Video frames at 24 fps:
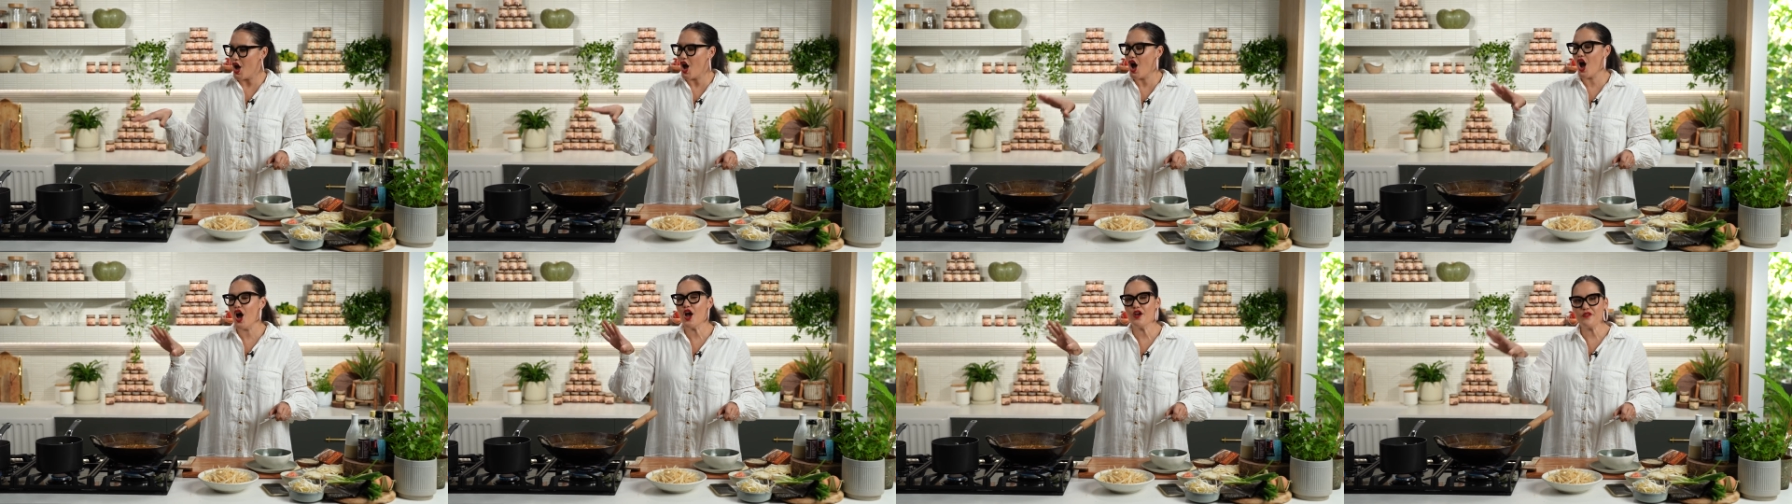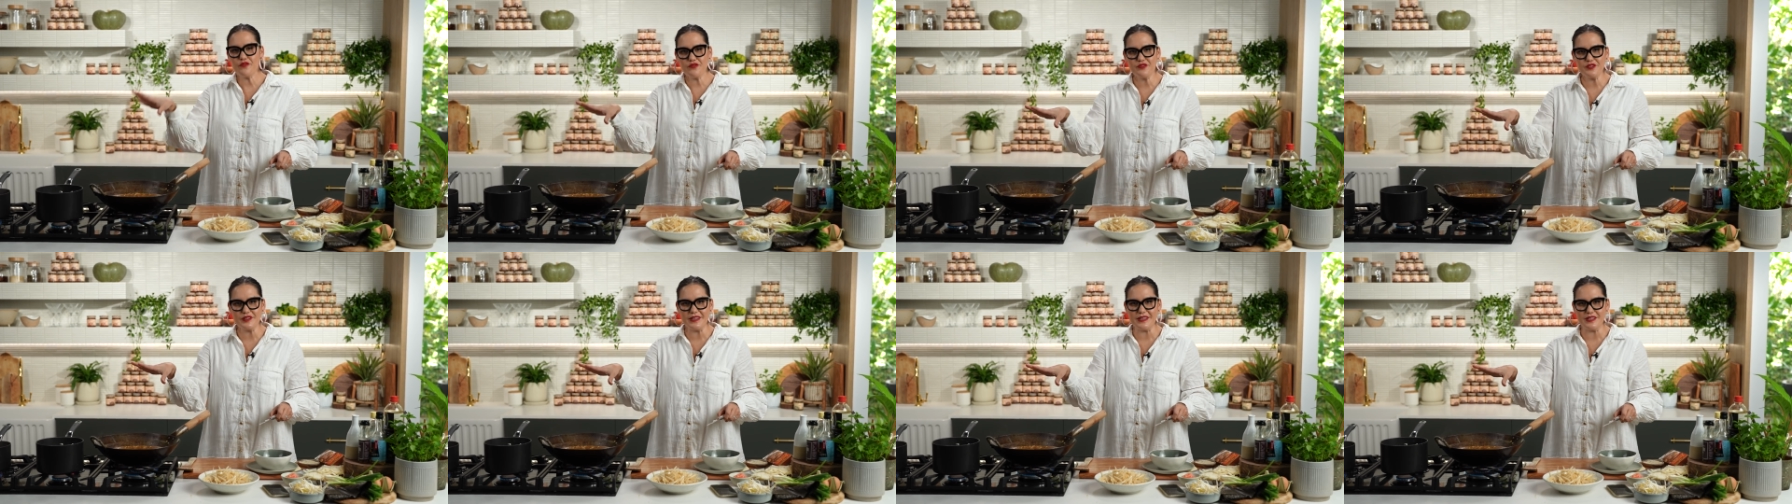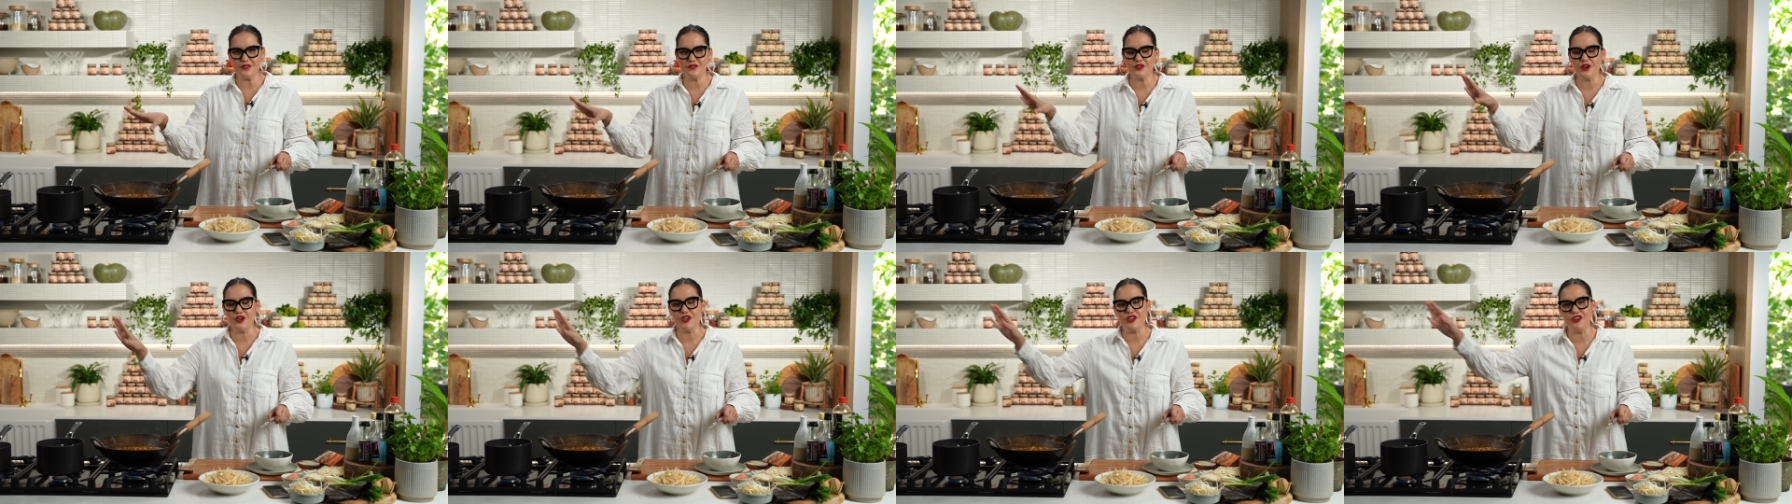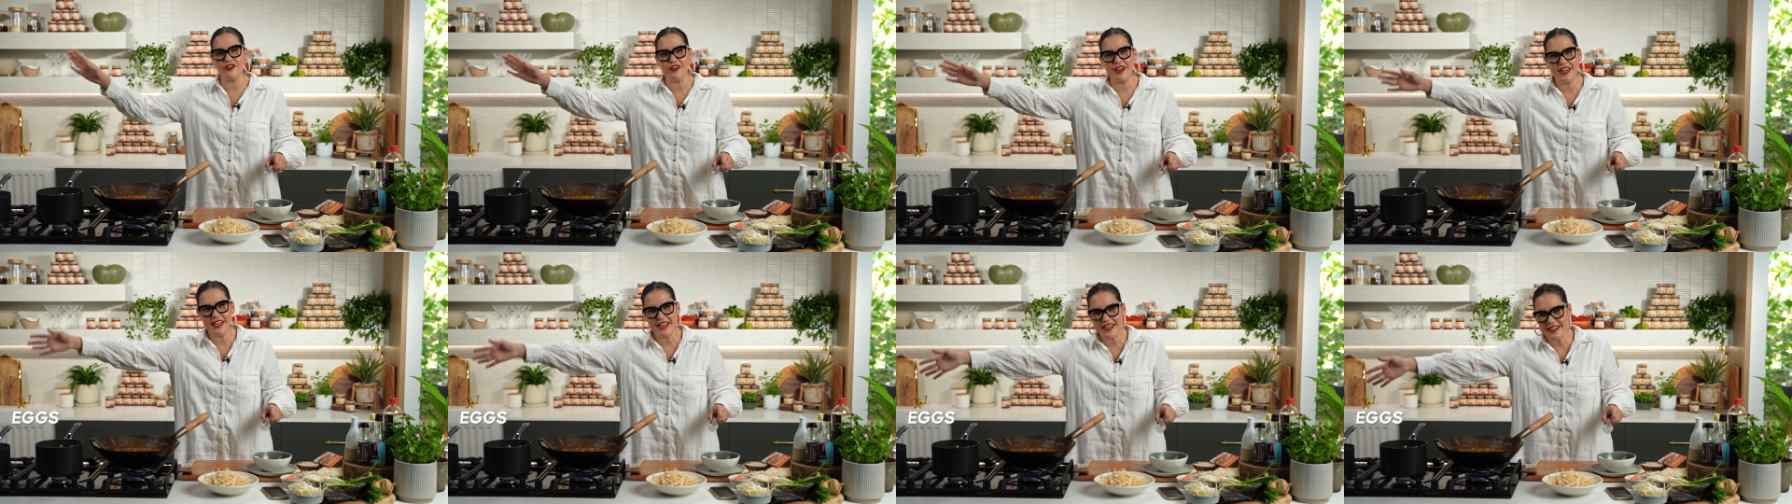hopefully you've got
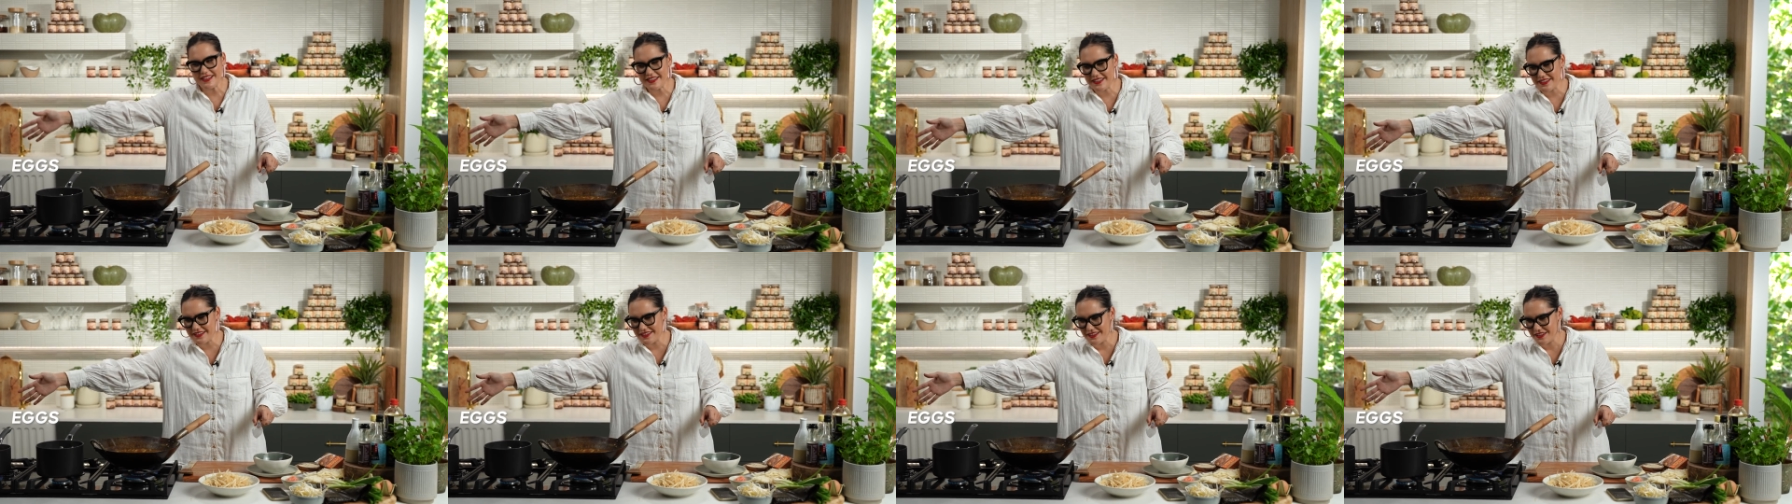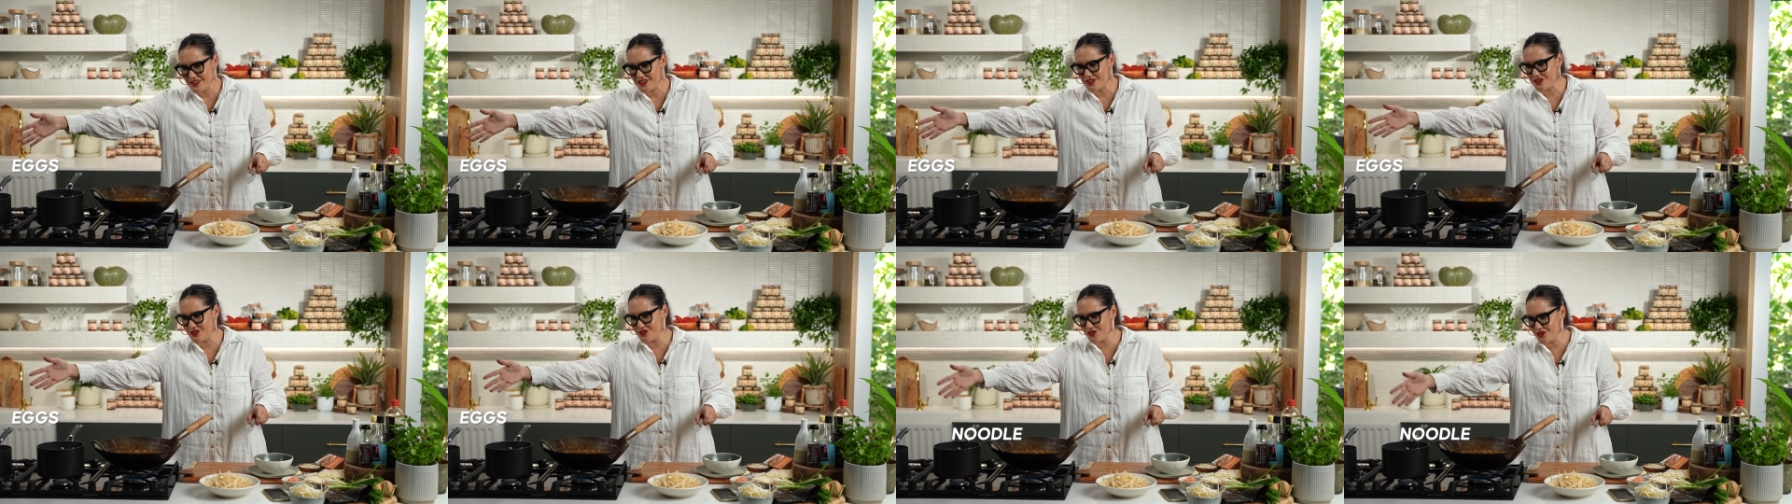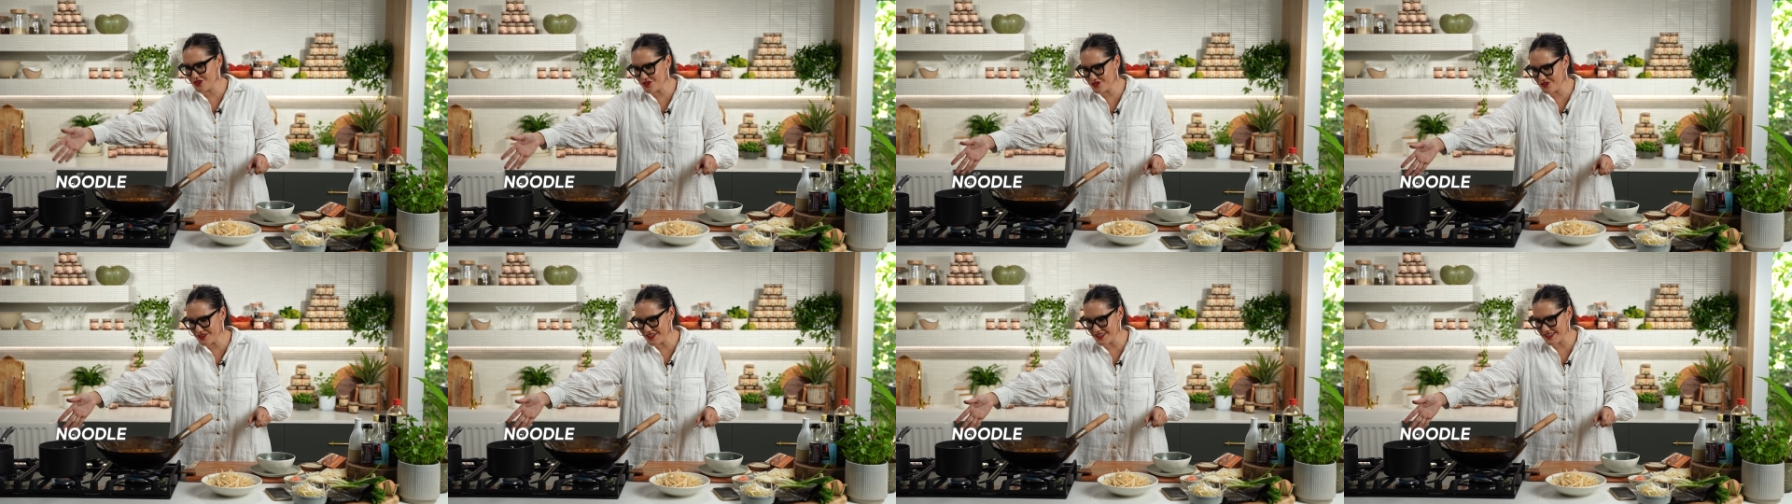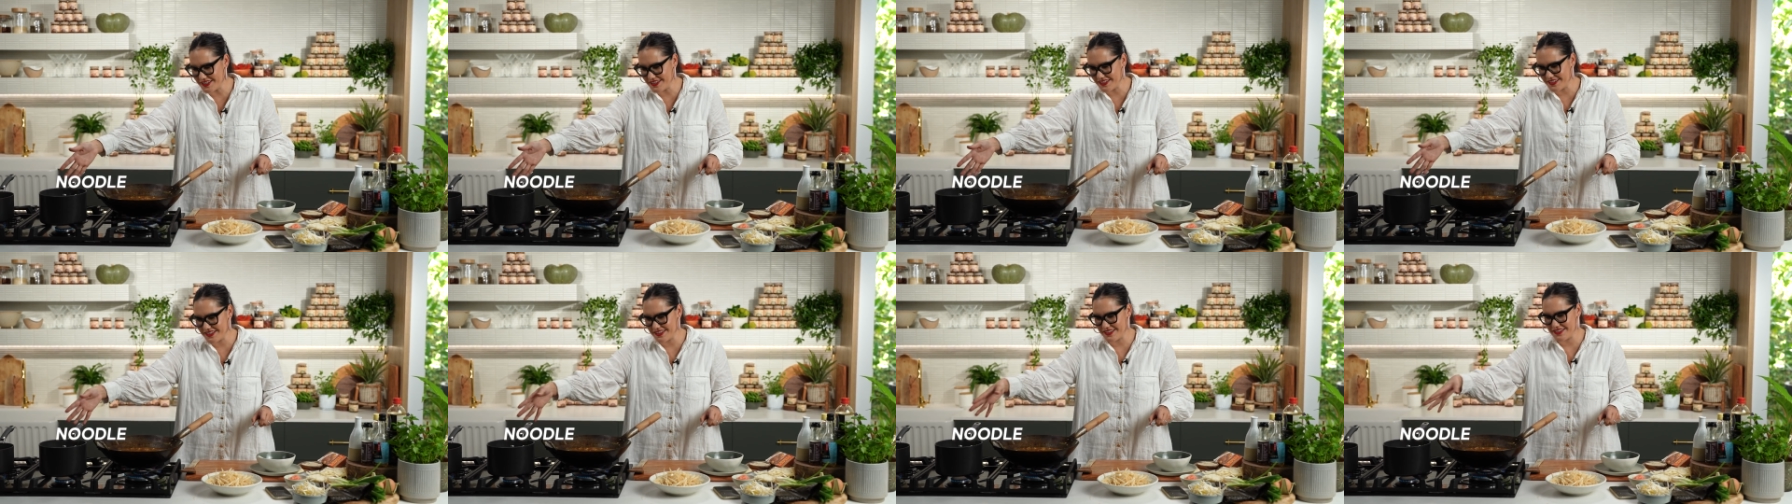your egg, your noodle
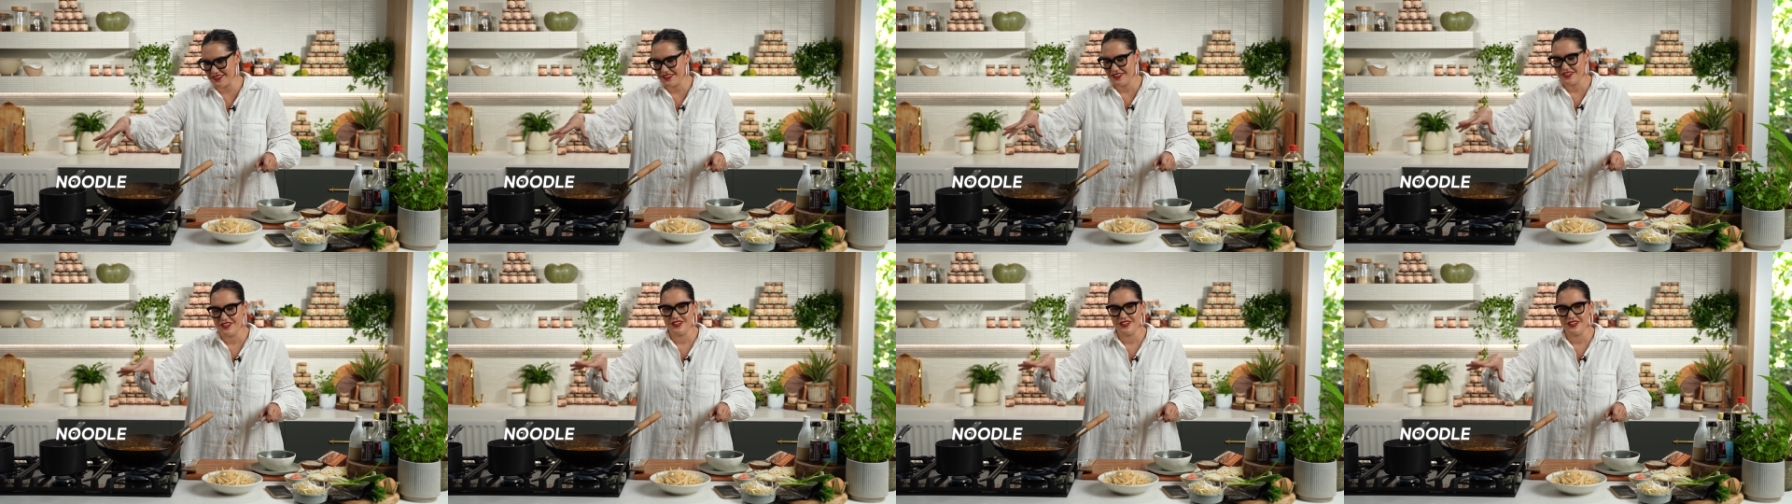here,